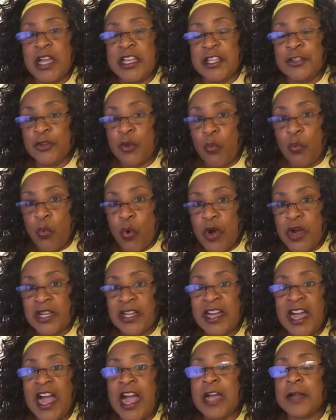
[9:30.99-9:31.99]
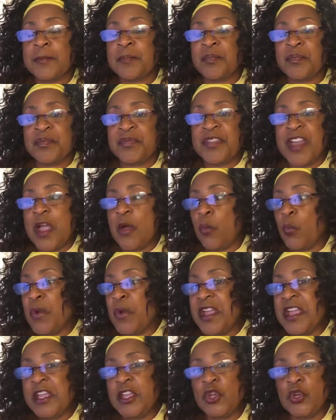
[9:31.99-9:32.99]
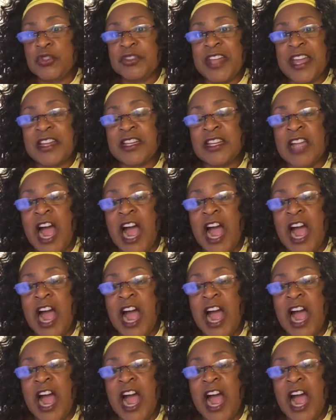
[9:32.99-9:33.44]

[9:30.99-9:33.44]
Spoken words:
in the word of God, that